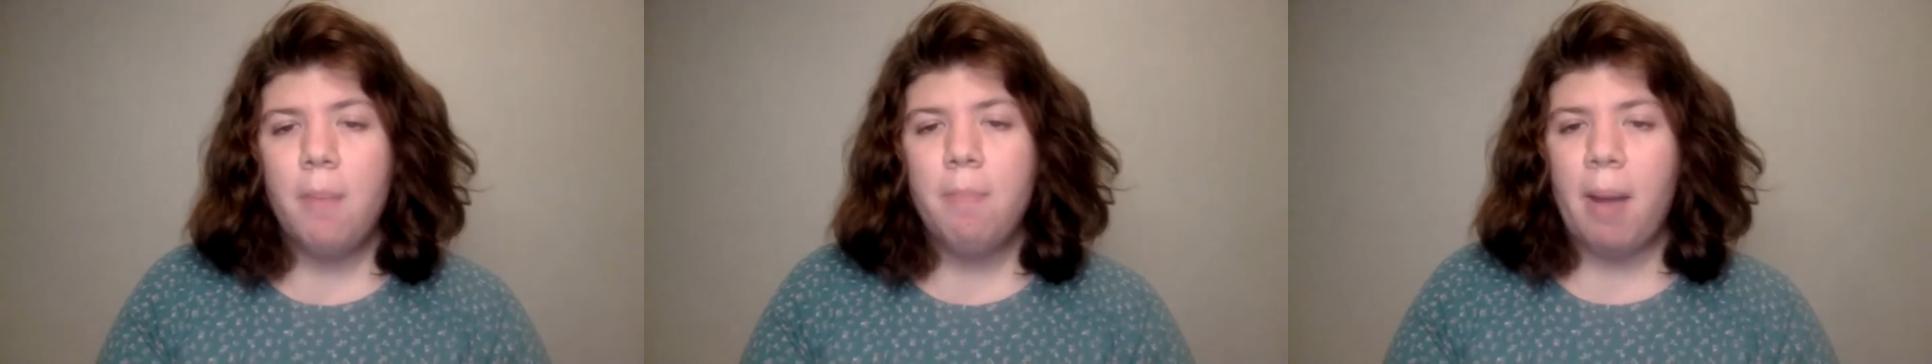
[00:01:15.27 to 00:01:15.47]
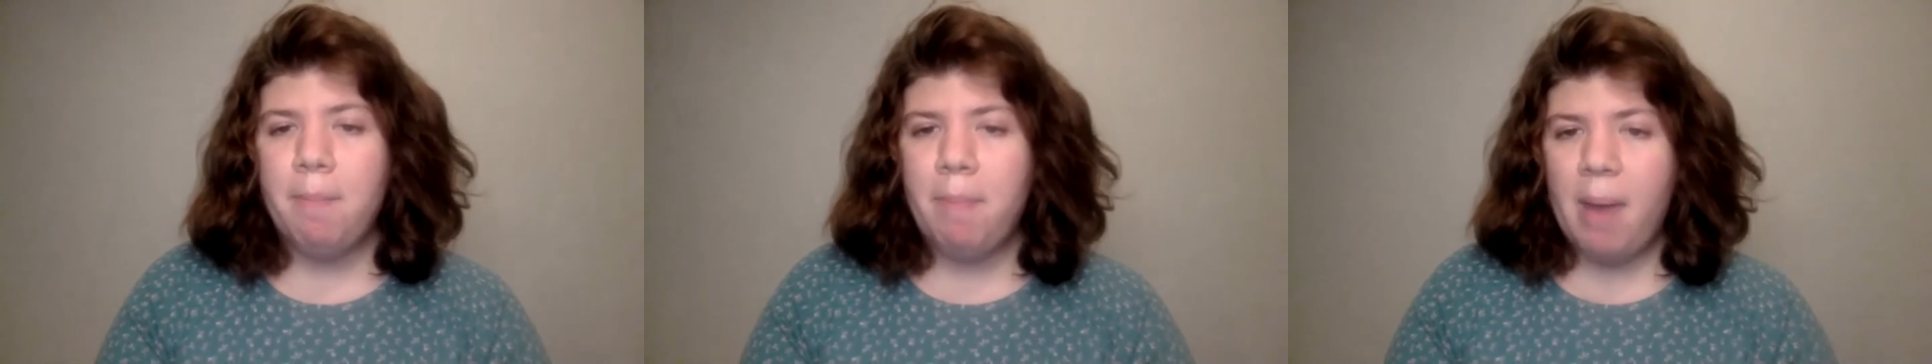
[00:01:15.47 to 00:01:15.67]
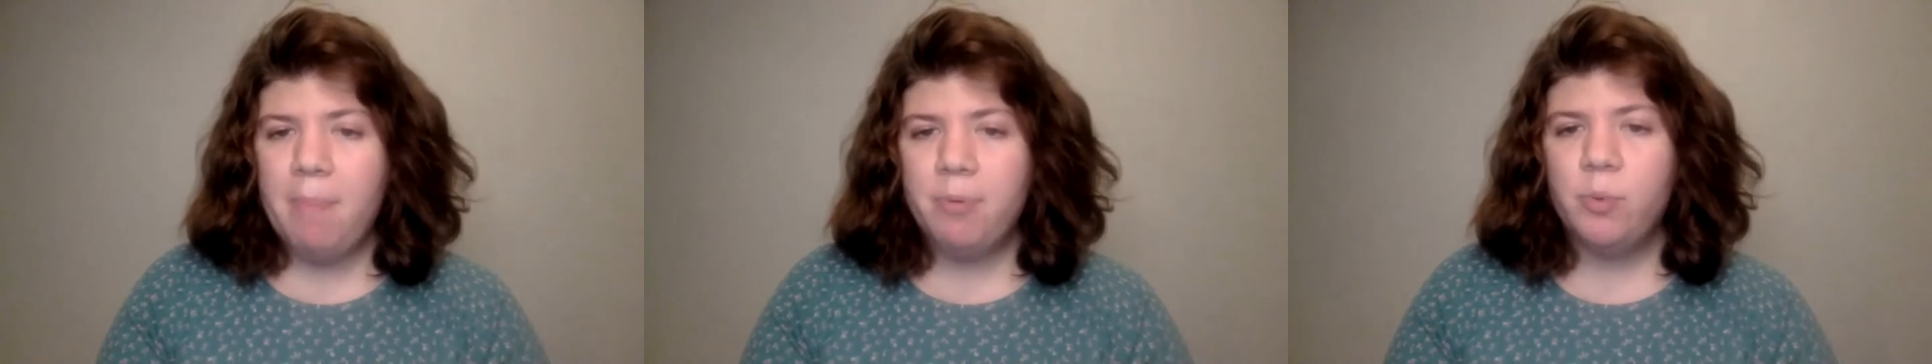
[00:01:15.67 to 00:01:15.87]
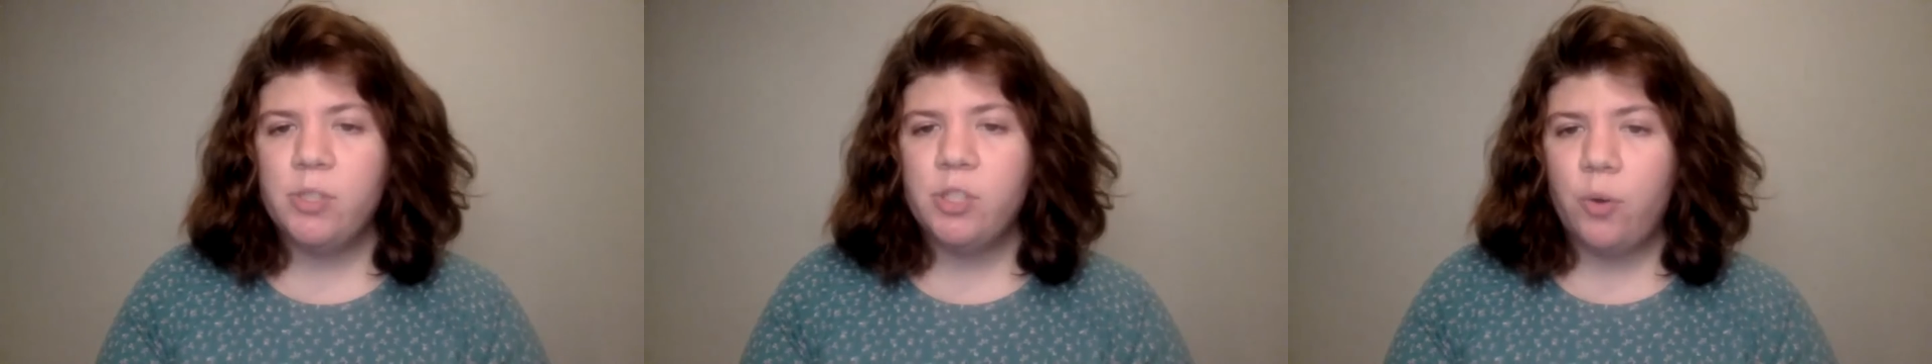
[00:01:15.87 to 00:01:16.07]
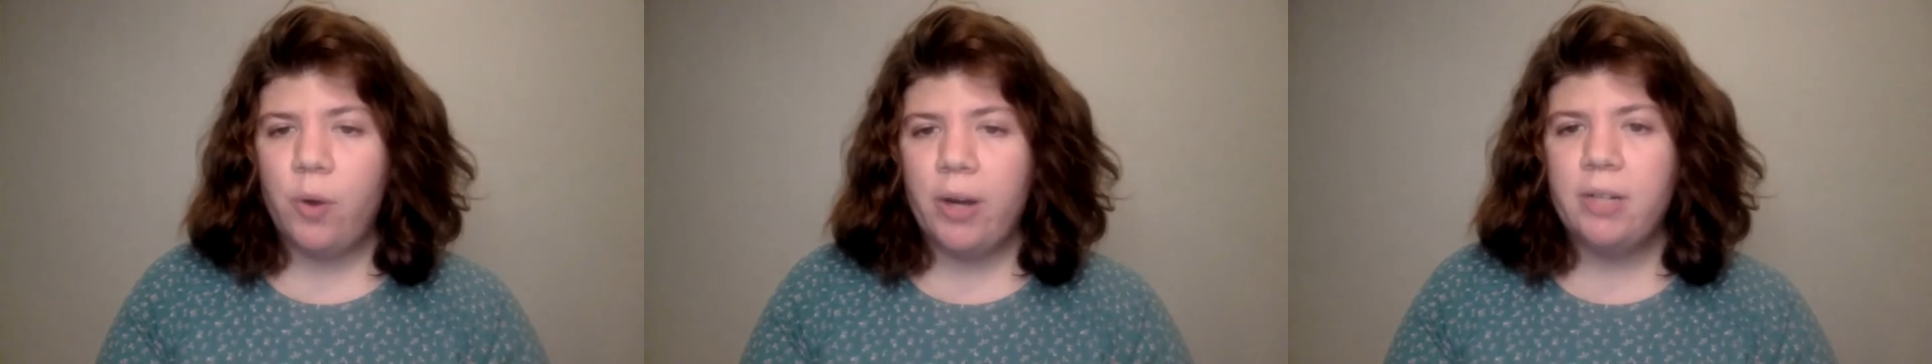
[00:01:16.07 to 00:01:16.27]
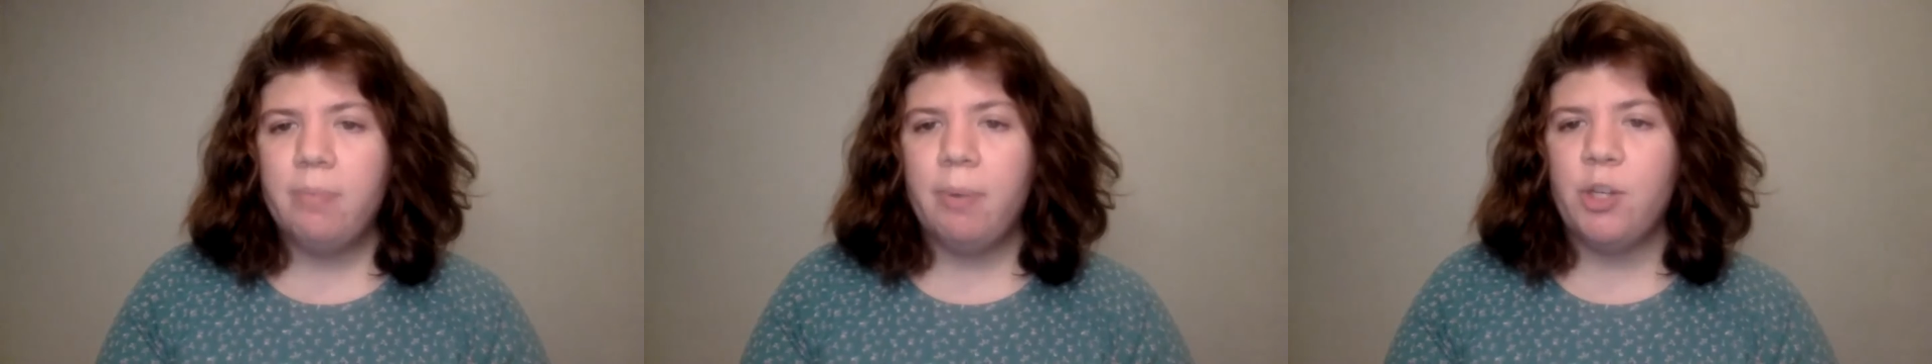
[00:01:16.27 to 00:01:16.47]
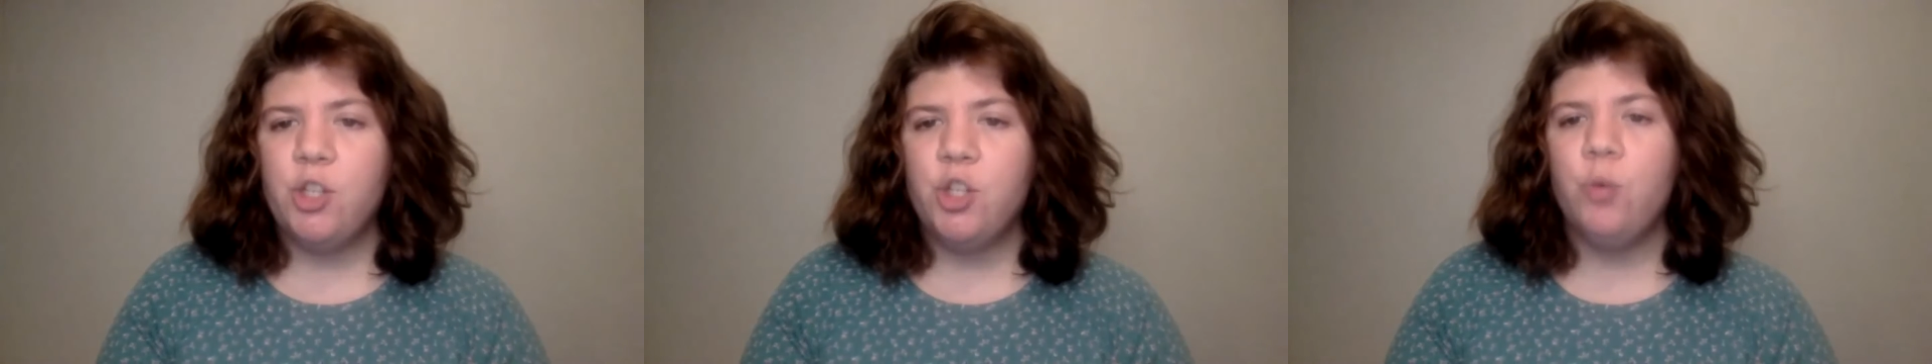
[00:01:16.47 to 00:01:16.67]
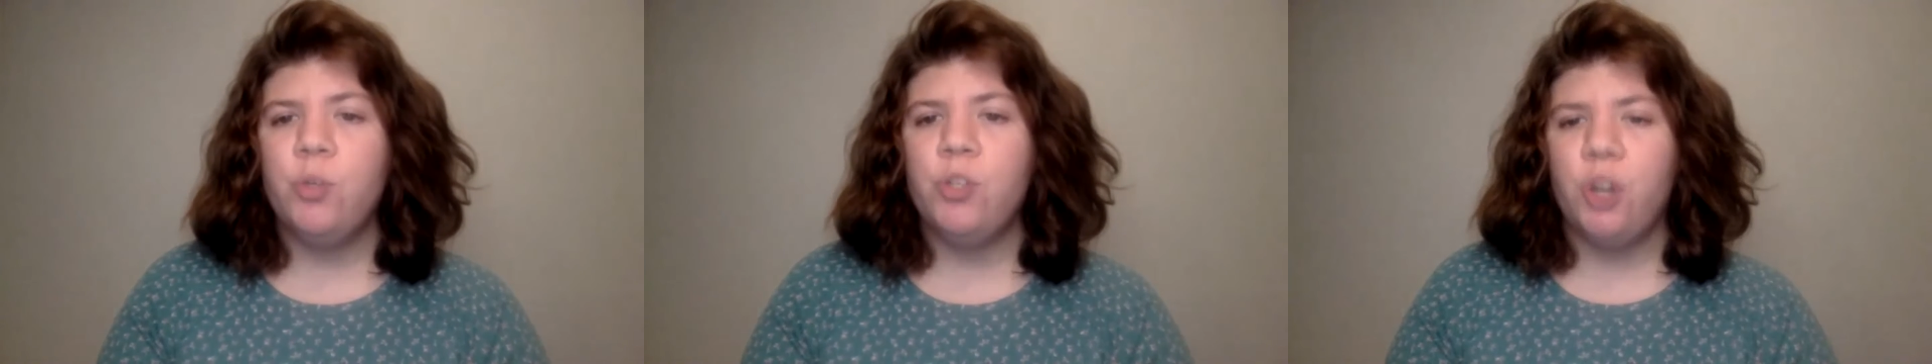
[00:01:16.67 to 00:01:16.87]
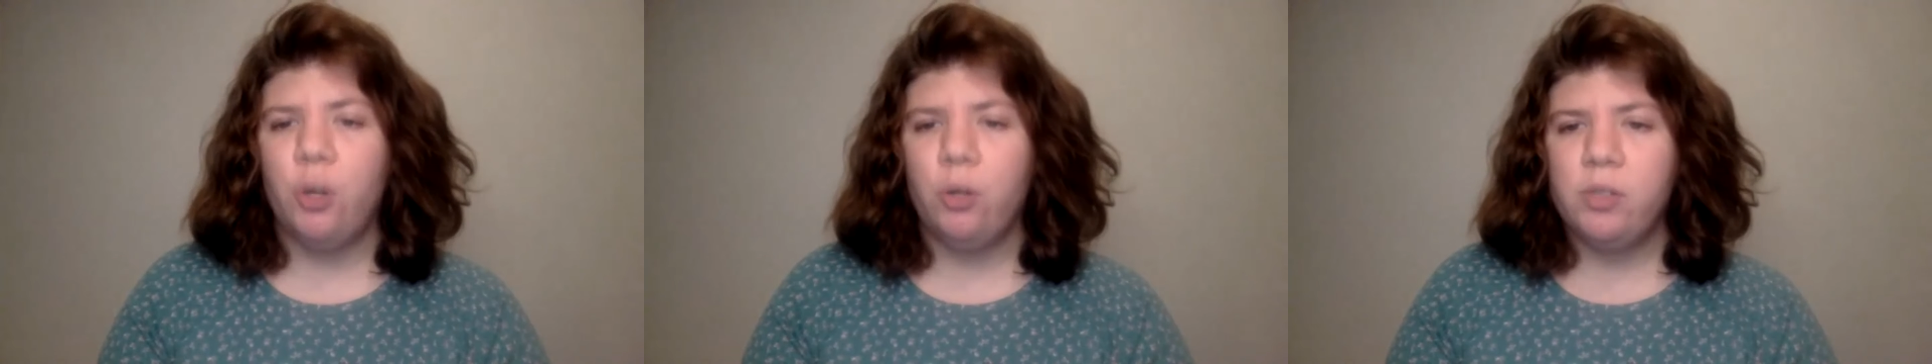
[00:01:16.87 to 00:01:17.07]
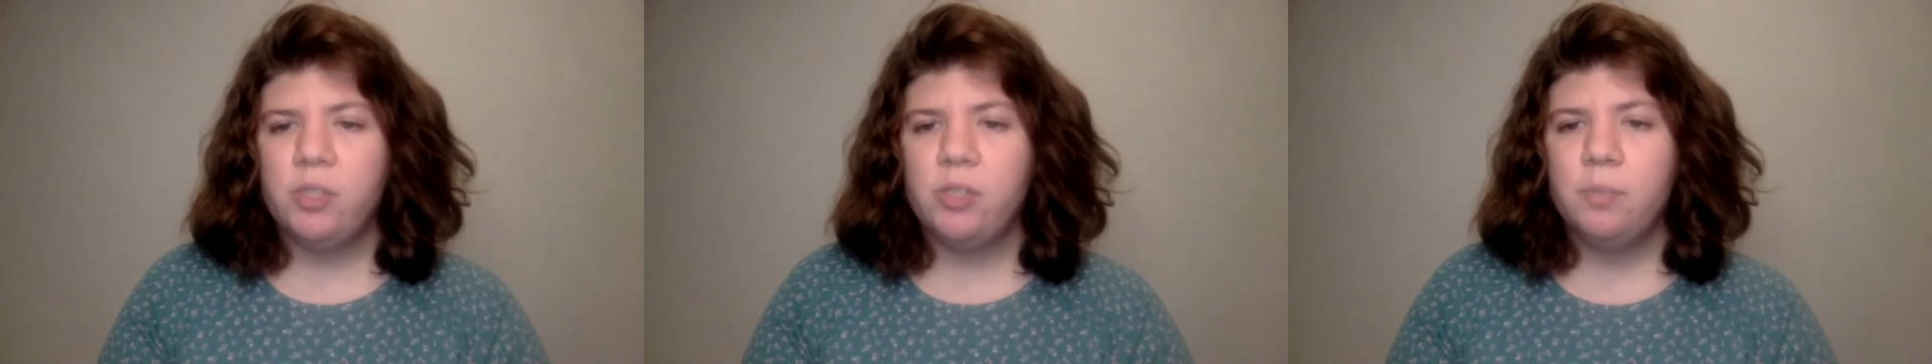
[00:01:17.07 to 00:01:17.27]
My paper was graded by two
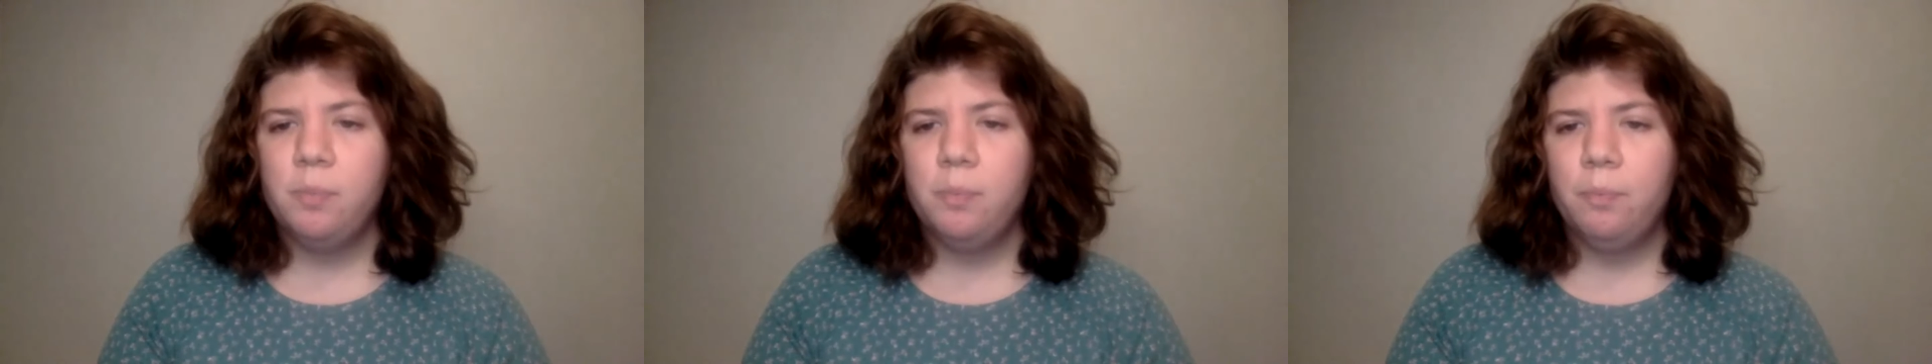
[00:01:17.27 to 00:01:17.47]
adults.